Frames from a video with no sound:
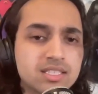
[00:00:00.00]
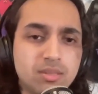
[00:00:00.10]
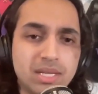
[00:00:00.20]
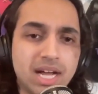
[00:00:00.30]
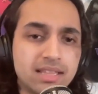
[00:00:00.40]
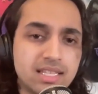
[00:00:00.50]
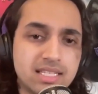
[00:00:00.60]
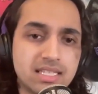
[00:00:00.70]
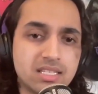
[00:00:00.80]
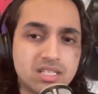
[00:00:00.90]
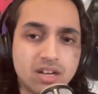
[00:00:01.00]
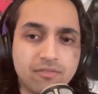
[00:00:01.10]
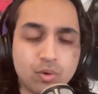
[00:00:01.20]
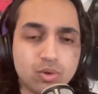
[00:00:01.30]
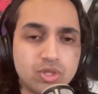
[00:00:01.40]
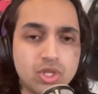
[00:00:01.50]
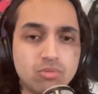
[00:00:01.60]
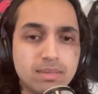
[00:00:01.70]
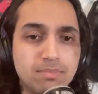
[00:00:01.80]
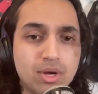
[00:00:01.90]
Some behind the scenes stuff will
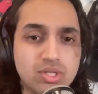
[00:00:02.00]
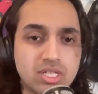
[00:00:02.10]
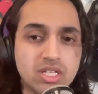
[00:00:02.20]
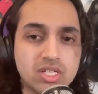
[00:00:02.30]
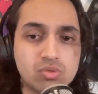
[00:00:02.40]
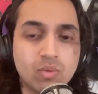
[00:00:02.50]
soon be posted as